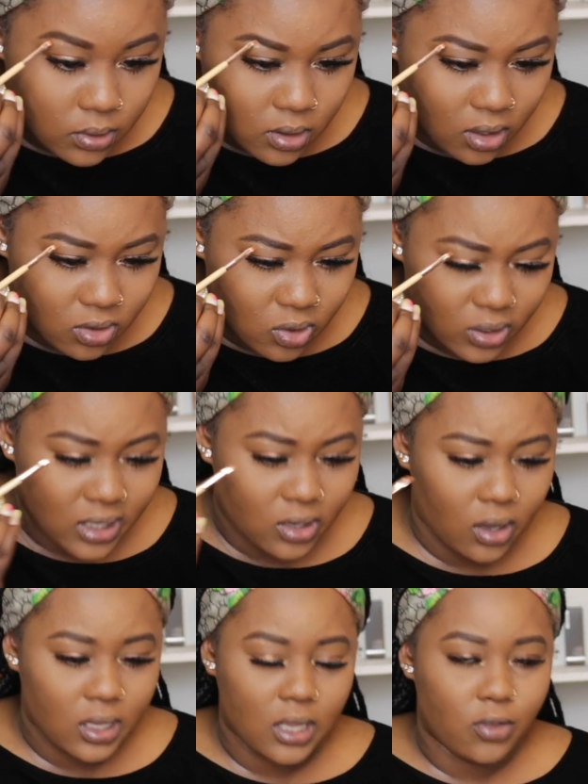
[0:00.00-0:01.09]

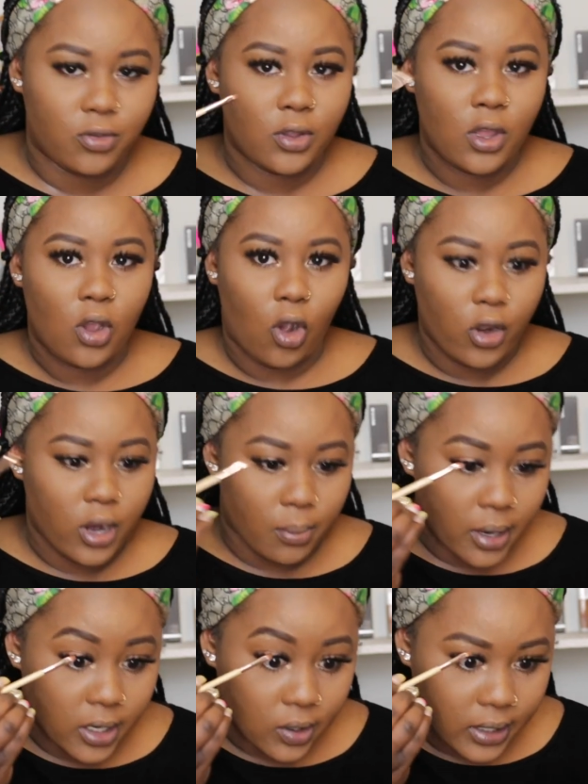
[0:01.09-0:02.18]
not give all your
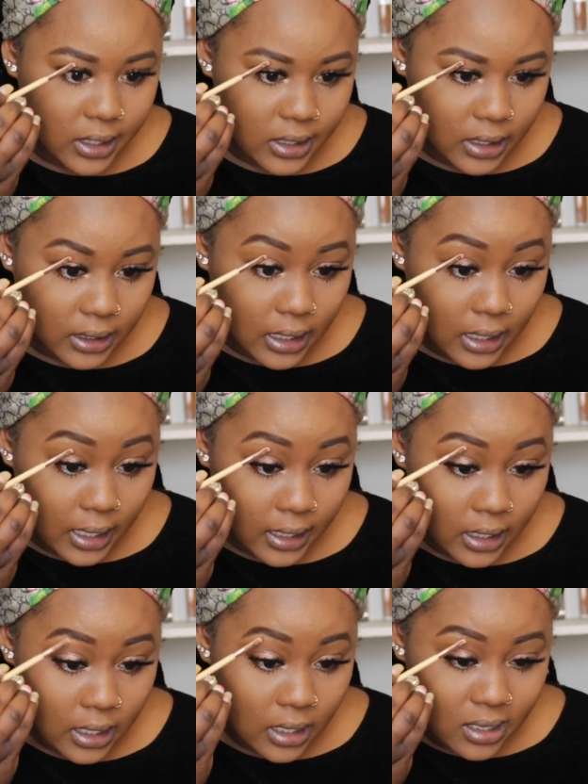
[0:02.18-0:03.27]
money or anything like that,
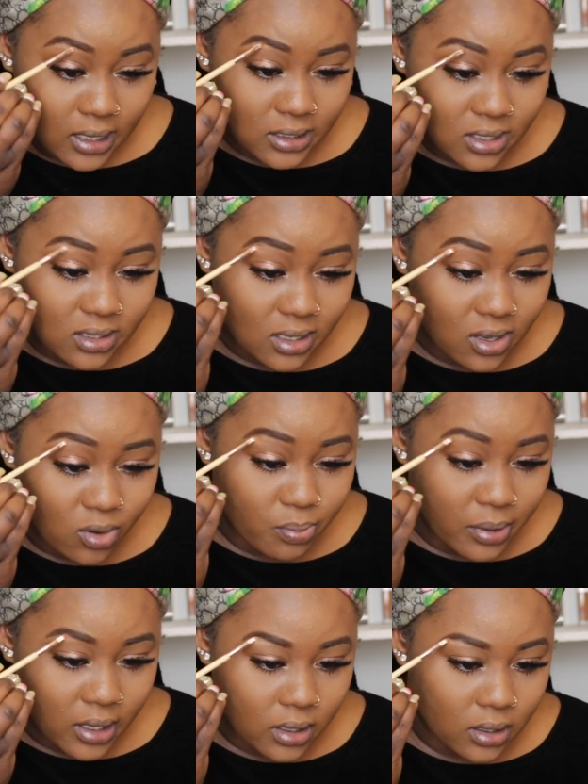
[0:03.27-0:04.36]
like just a little
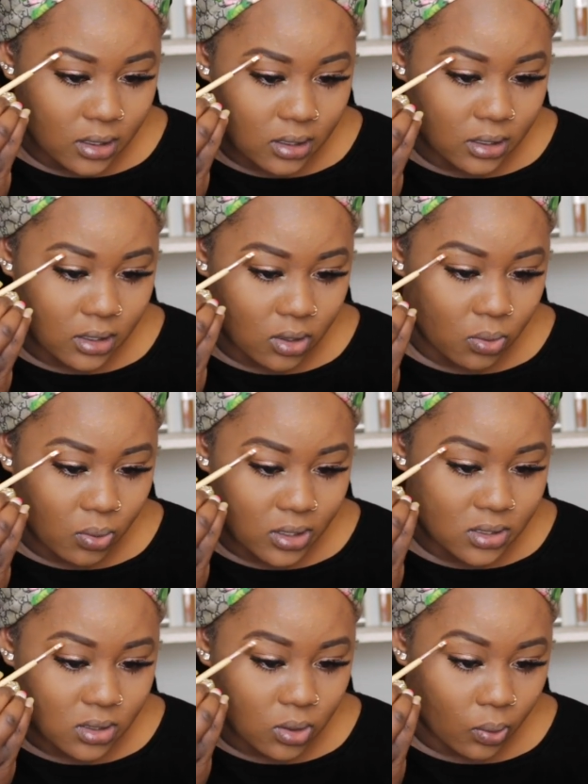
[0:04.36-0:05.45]
bit, you know,
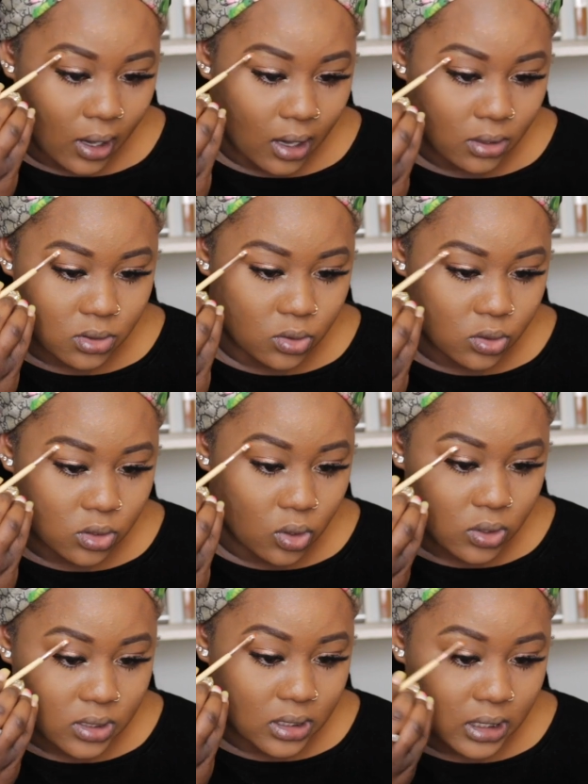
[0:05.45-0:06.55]
once in a while to
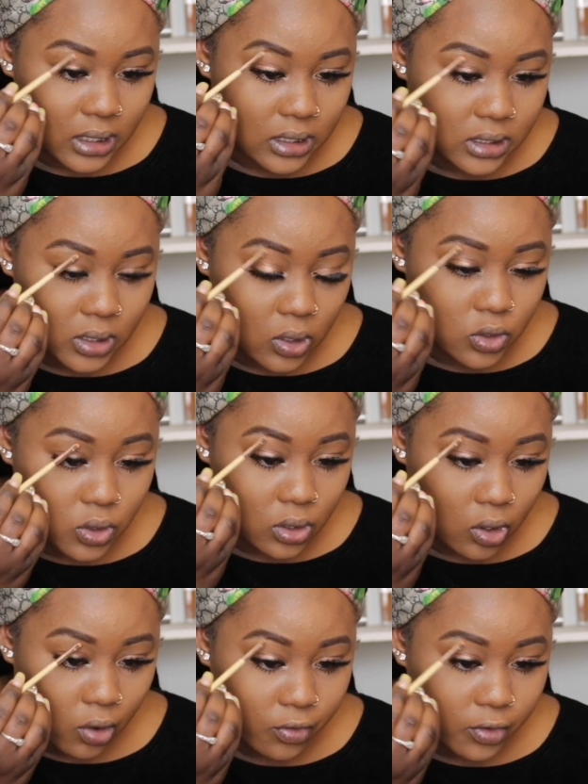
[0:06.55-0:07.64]
those in need. Go to
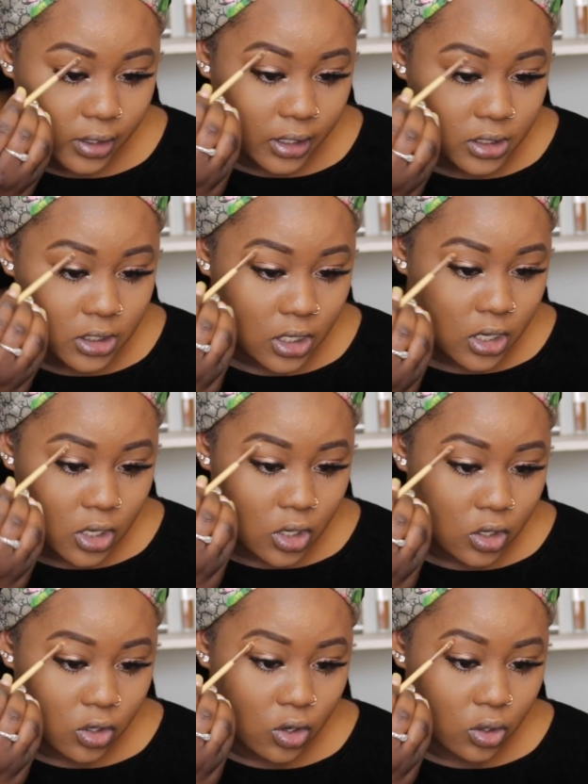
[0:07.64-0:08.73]
an orphanage,
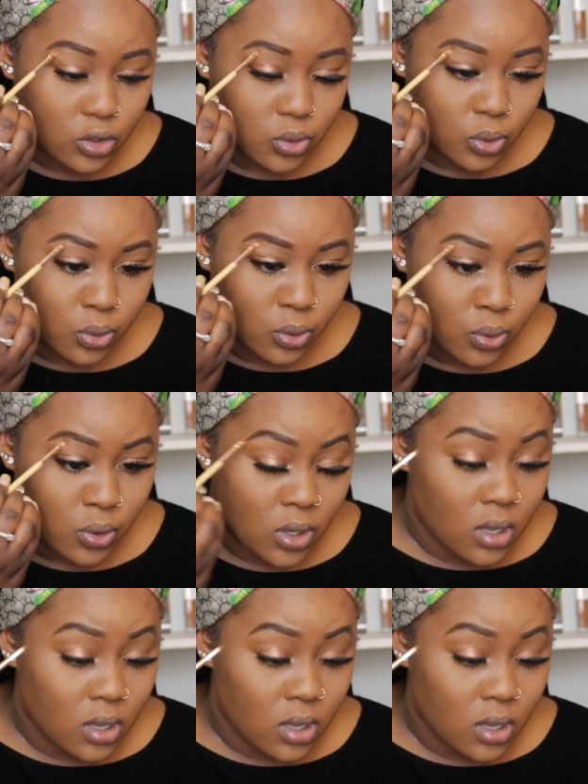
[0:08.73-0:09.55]
go to,